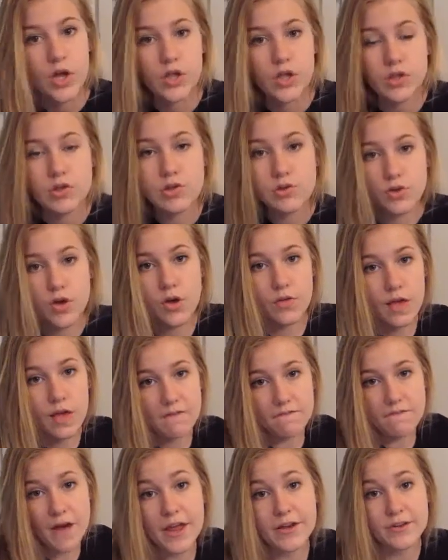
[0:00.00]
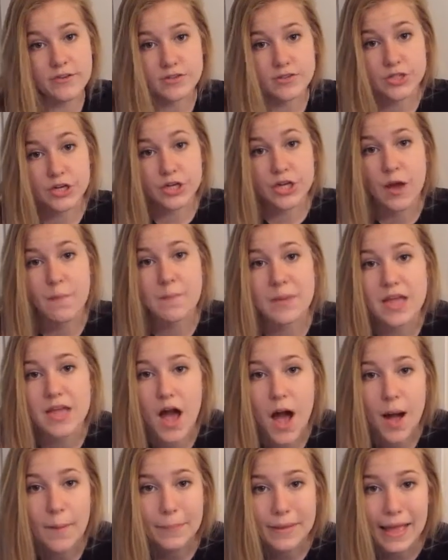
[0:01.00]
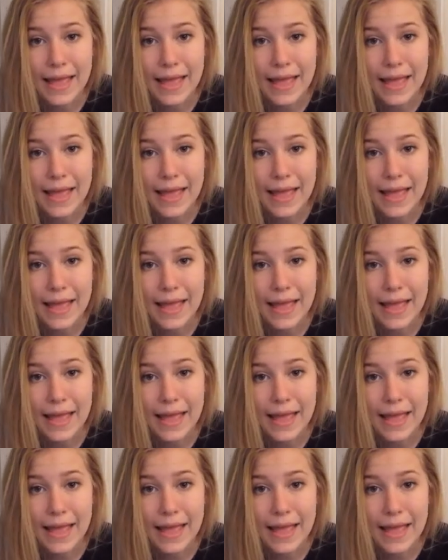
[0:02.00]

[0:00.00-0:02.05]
you know that finals are coming up,